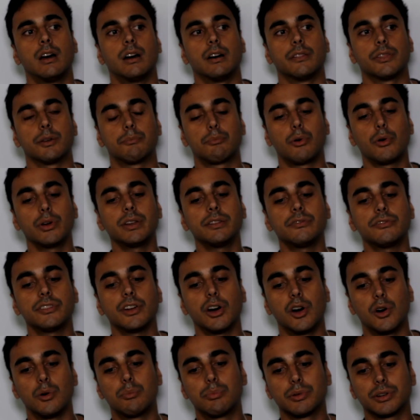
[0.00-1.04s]
The point of the
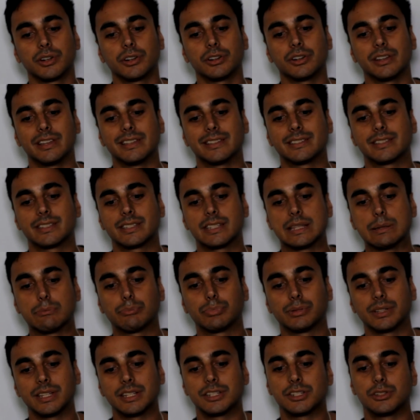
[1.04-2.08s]
opener is
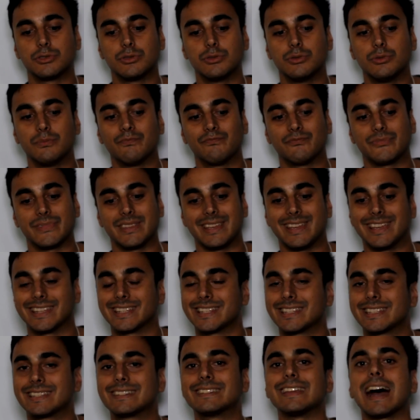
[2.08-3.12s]
simply to
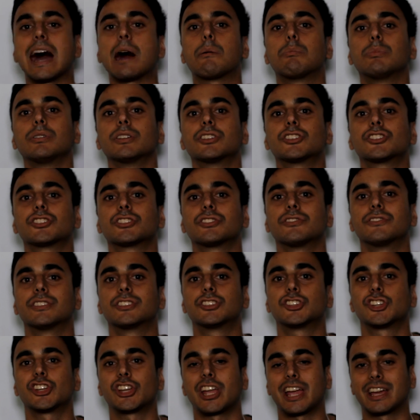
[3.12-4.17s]
establish the
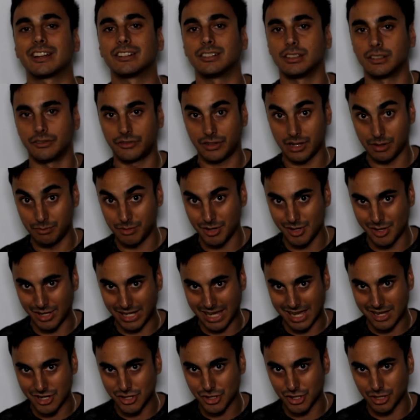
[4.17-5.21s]
channel of
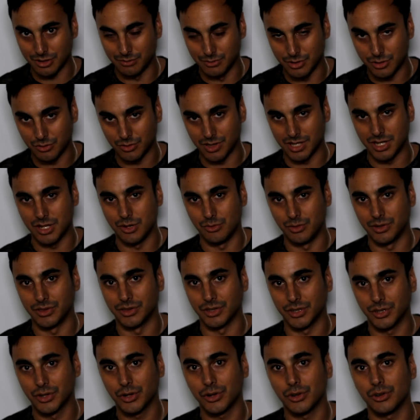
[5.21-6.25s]
communication between you and
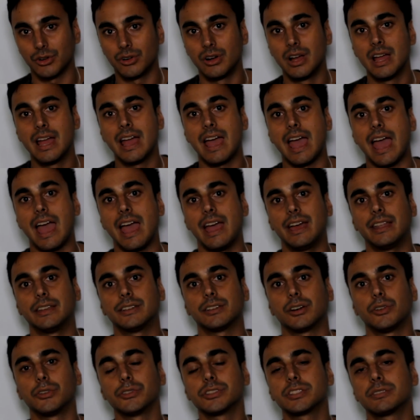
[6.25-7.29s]
the girl,
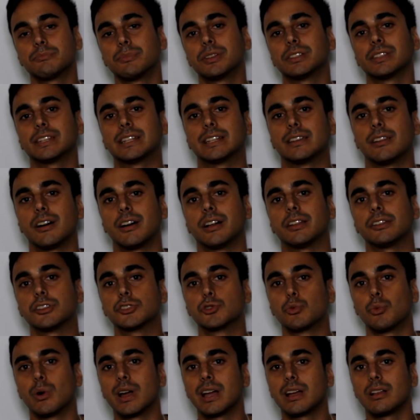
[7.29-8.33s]
and ultimately not
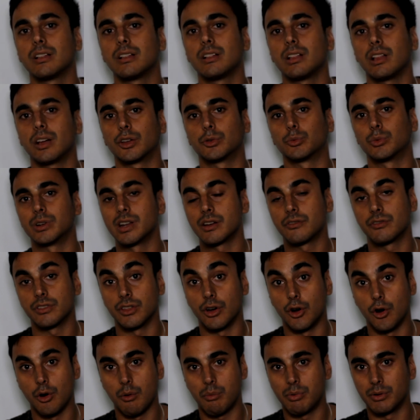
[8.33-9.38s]
dwell on whatever the
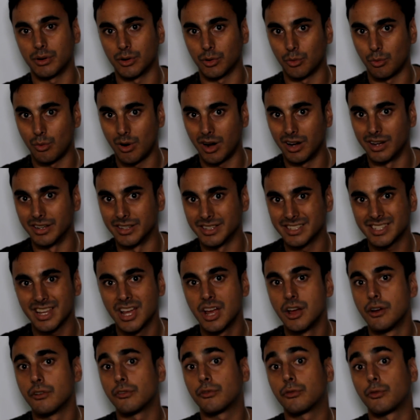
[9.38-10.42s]
opener was
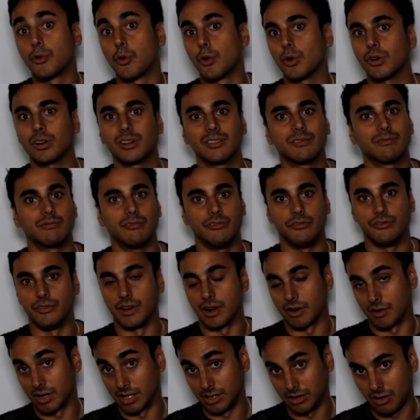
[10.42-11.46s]
for
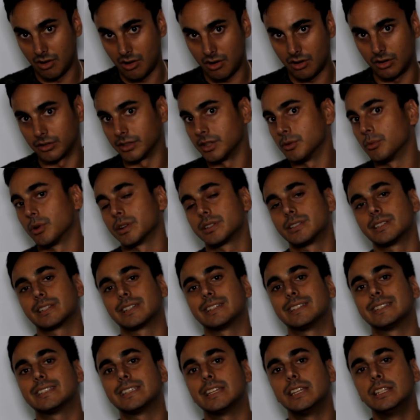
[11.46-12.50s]
very long. You want to
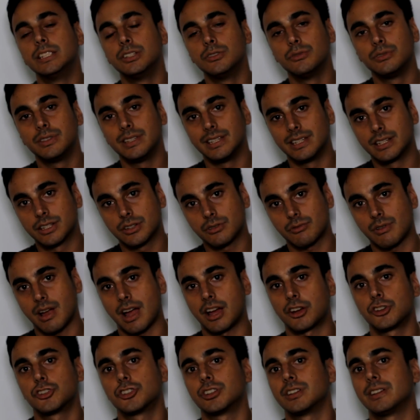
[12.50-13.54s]
continue the
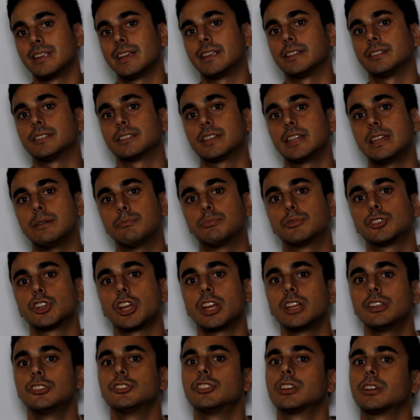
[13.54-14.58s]
interaction and keep
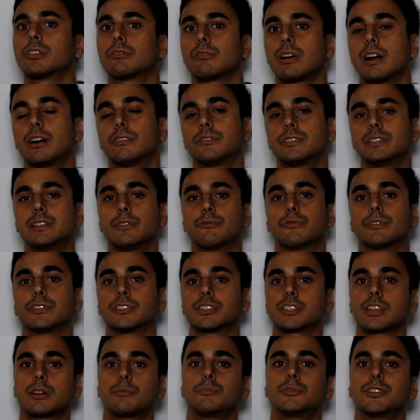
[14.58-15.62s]
changing around different
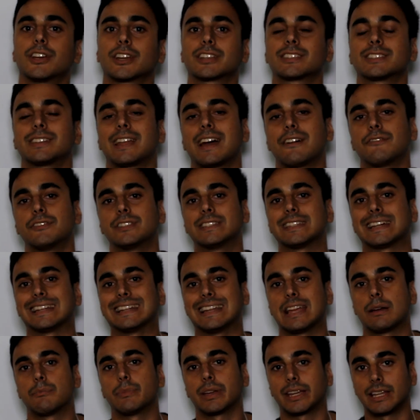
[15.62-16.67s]
subjects and have a
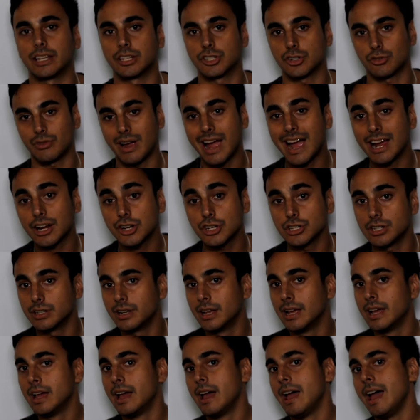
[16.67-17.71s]
dynamic interaction,
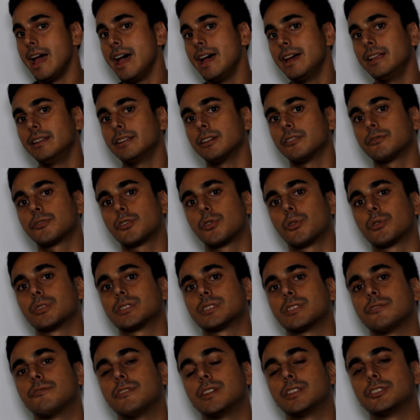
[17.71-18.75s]
and of
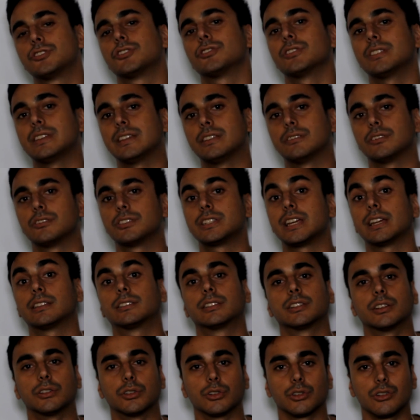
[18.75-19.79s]
course, eventually either take
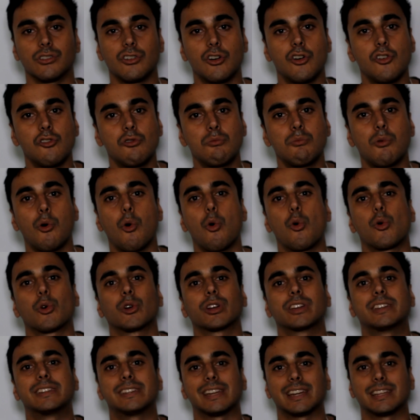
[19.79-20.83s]
the girl home
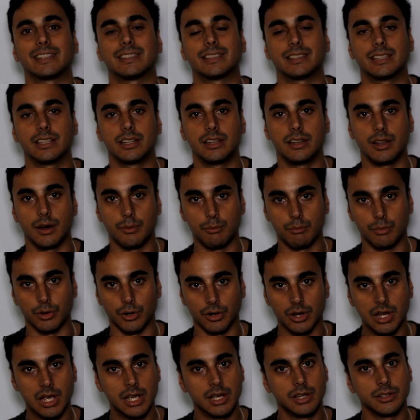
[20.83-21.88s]
or get the
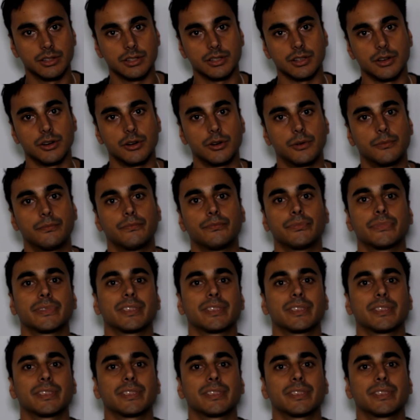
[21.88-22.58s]
number. So